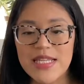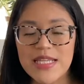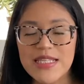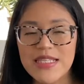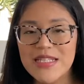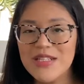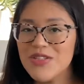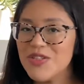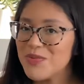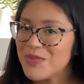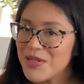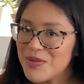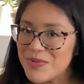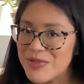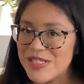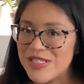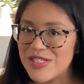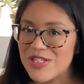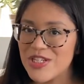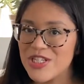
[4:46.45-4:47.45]
I did do my
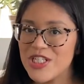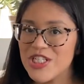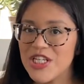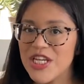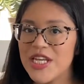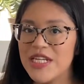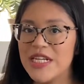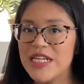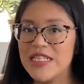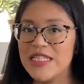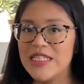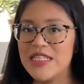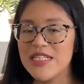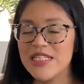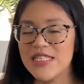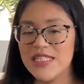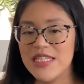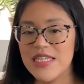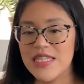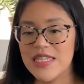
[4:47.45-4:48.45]
research, and I did
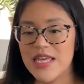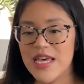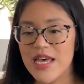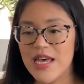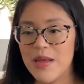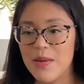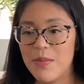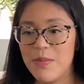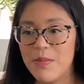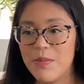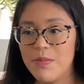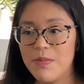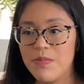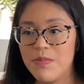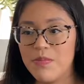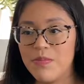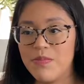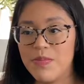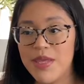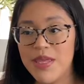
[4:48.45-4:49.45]
see that
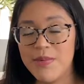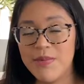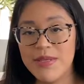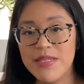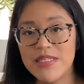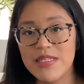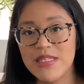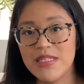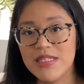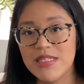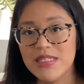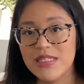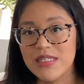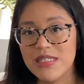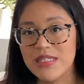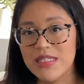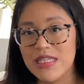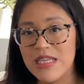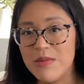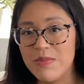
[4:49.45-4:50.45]
babies
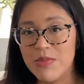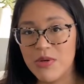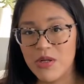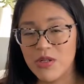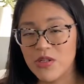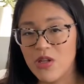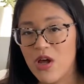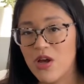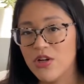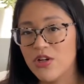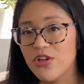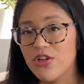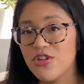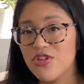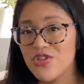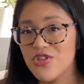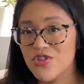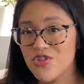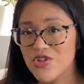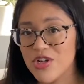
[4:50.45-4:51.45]
sleep a longer
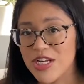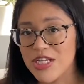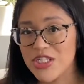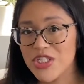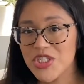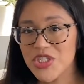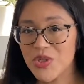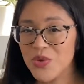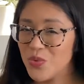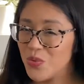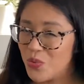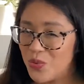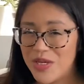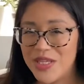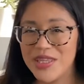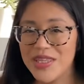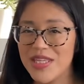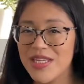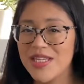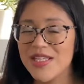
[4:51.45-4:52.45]
stretch
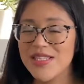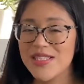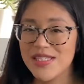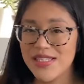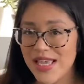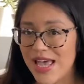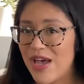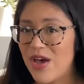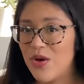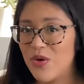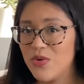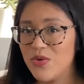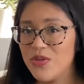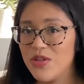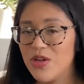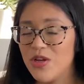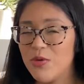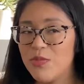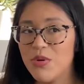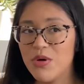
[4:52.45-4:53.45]
with sound
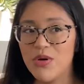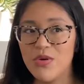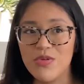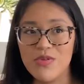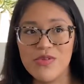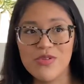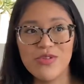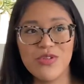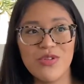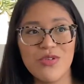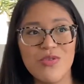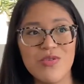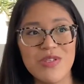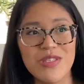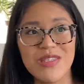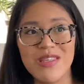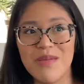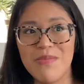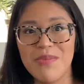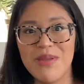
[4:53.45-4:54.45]
opposed to
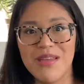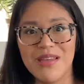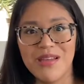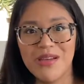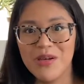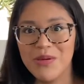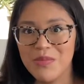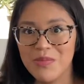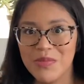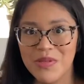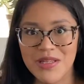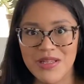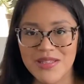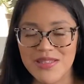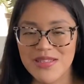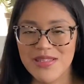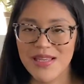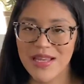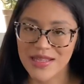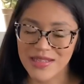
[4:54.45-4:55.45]
sleeping in complete
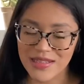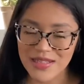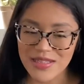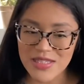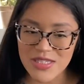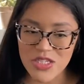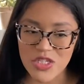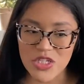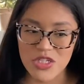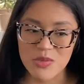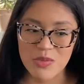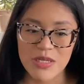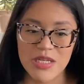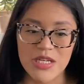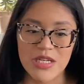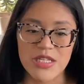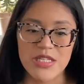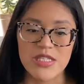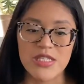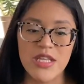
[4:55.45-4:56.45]
silence, just because